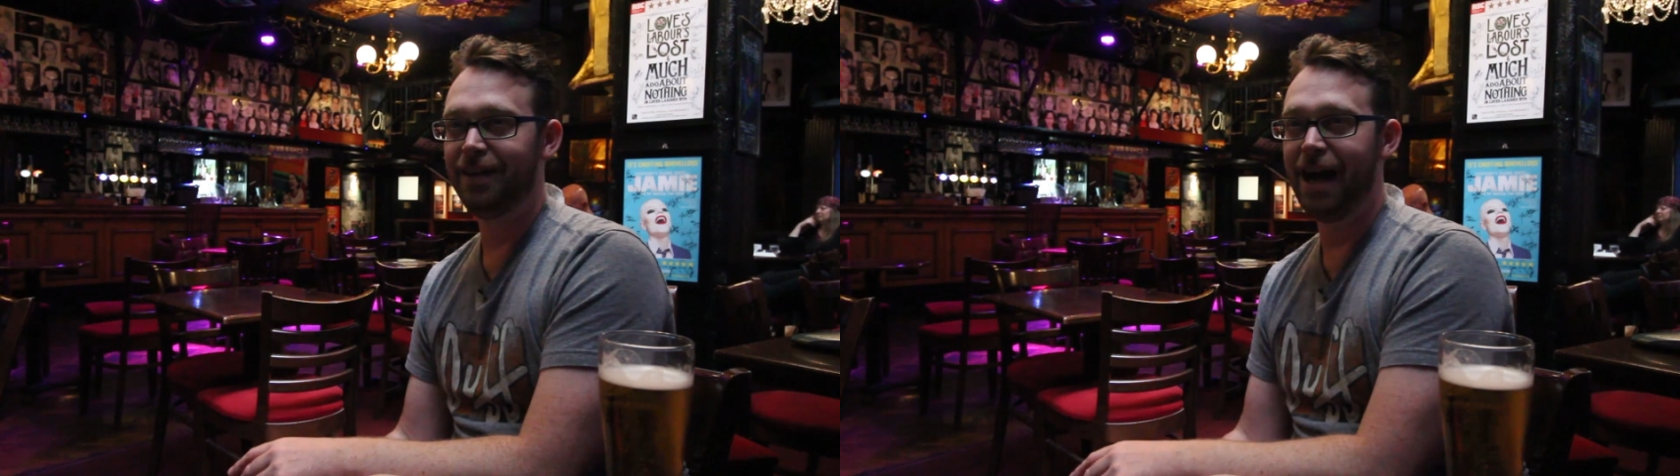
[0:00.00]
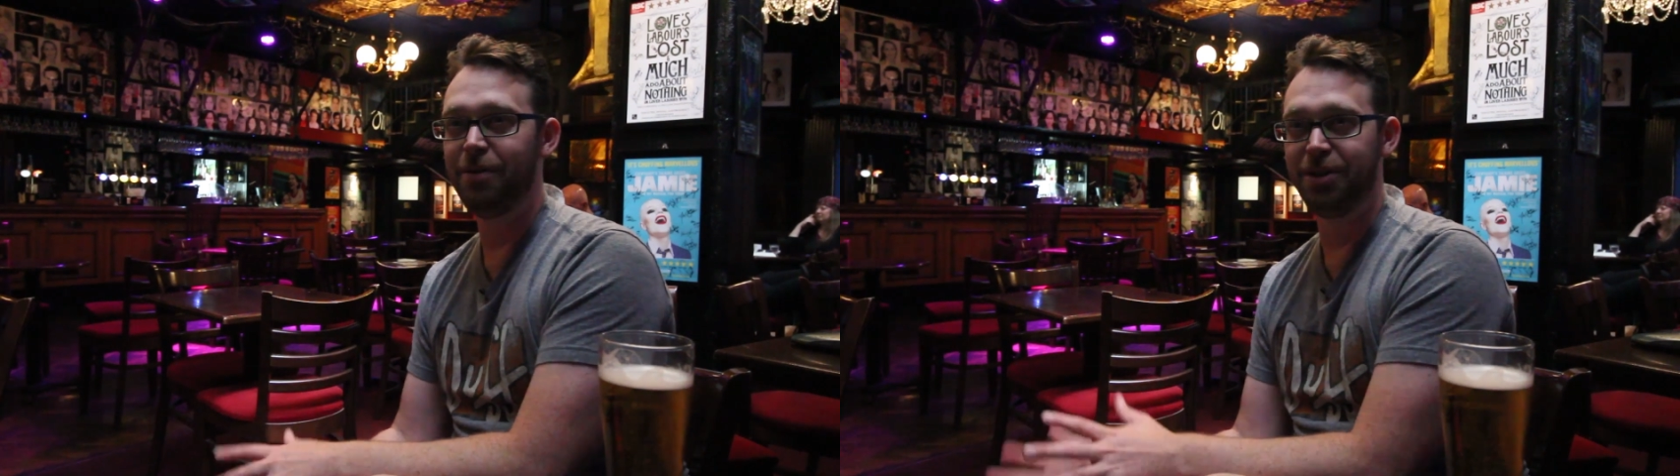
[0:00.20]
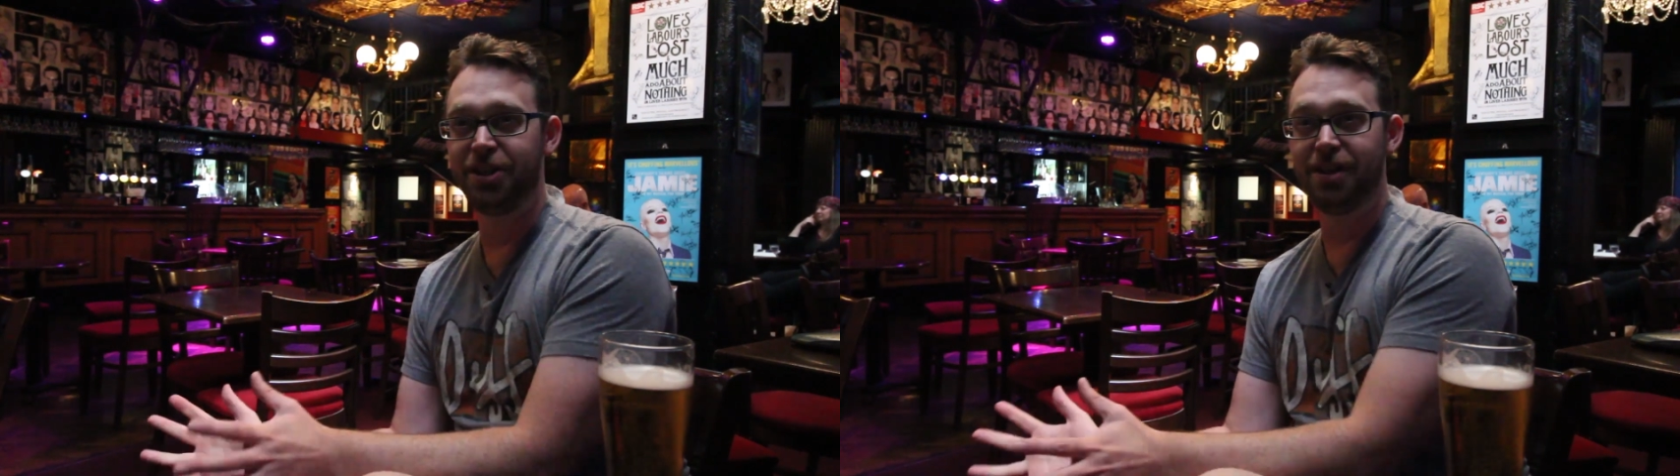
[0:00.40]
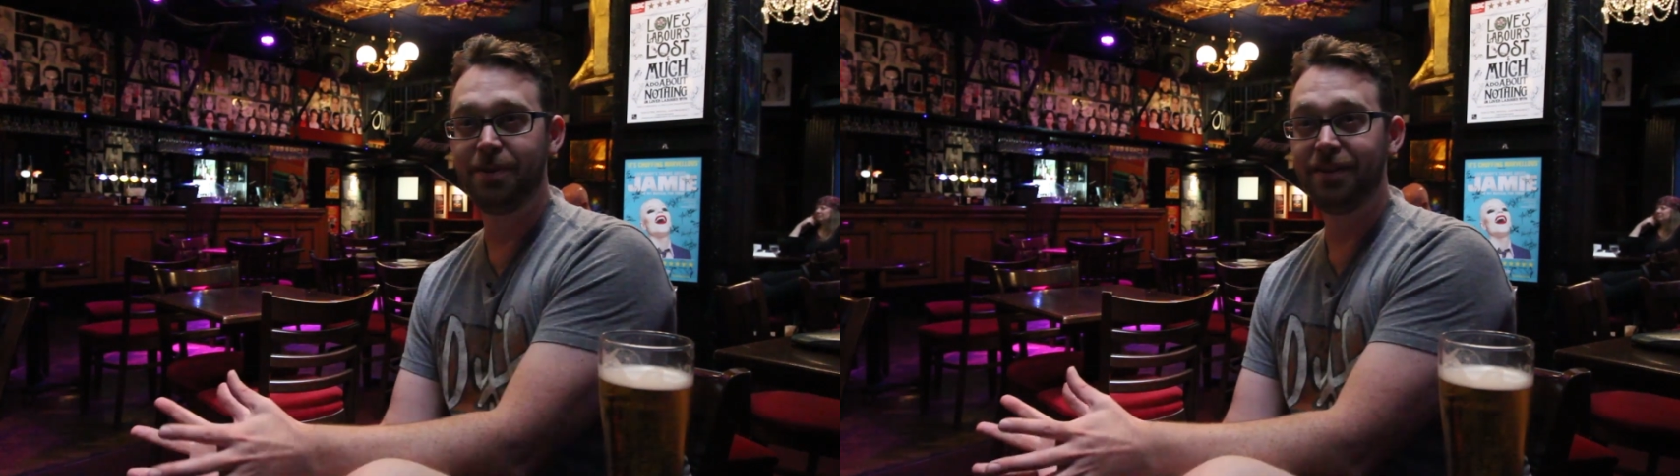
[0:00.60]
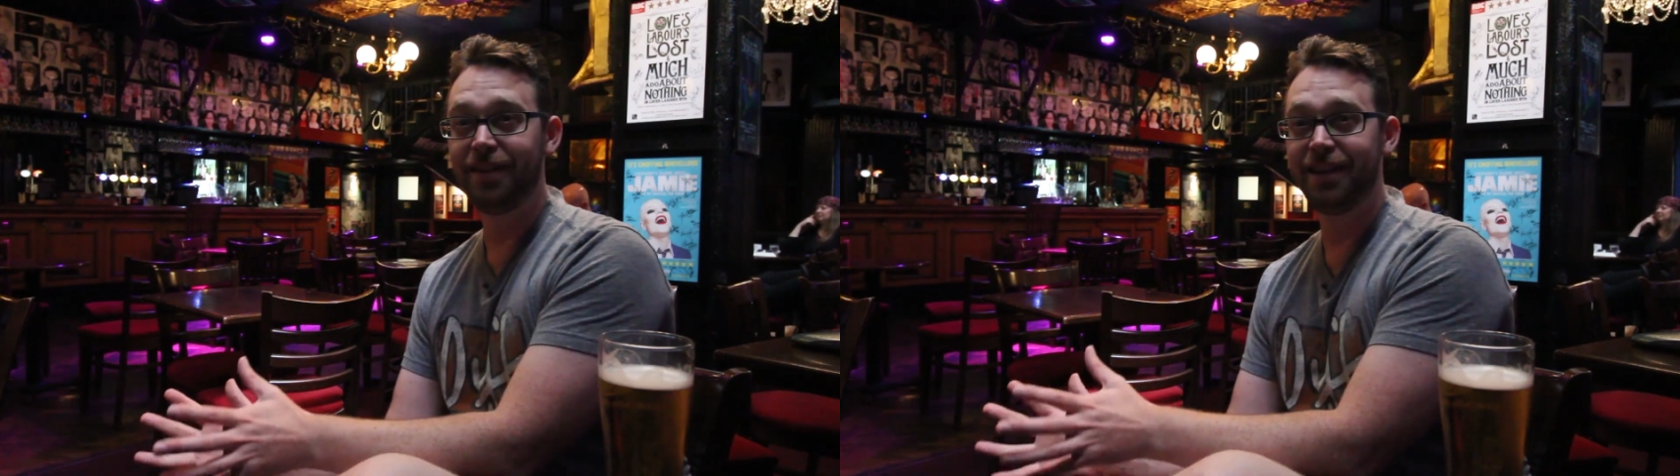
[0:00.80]
Howard
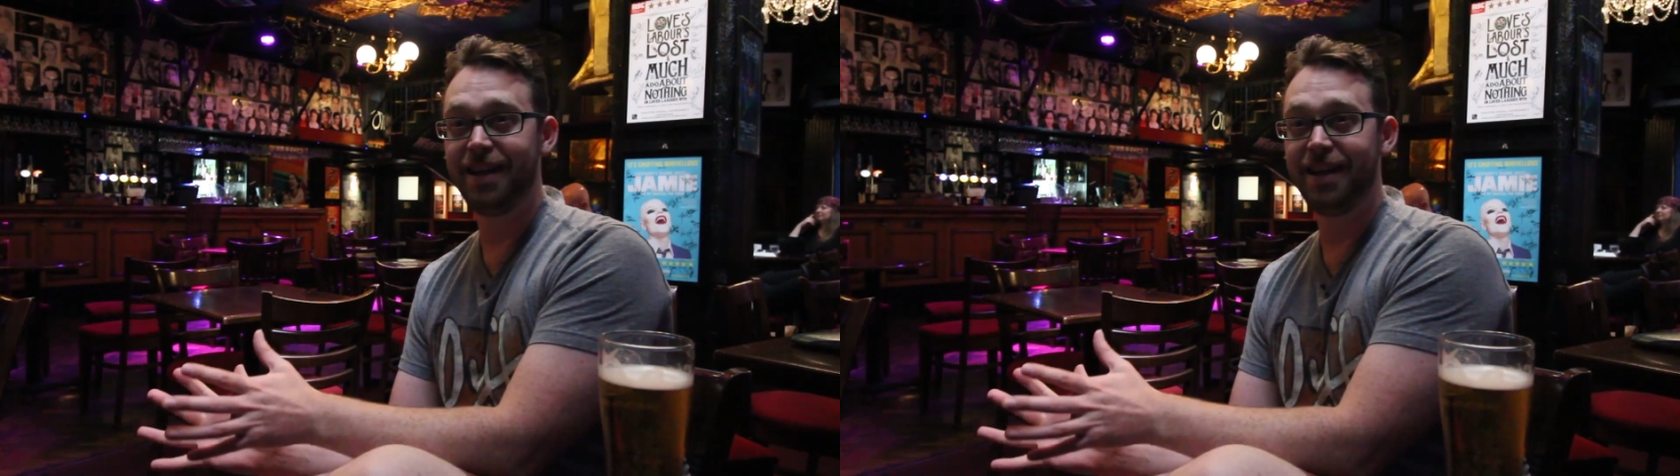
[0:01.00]
Sherman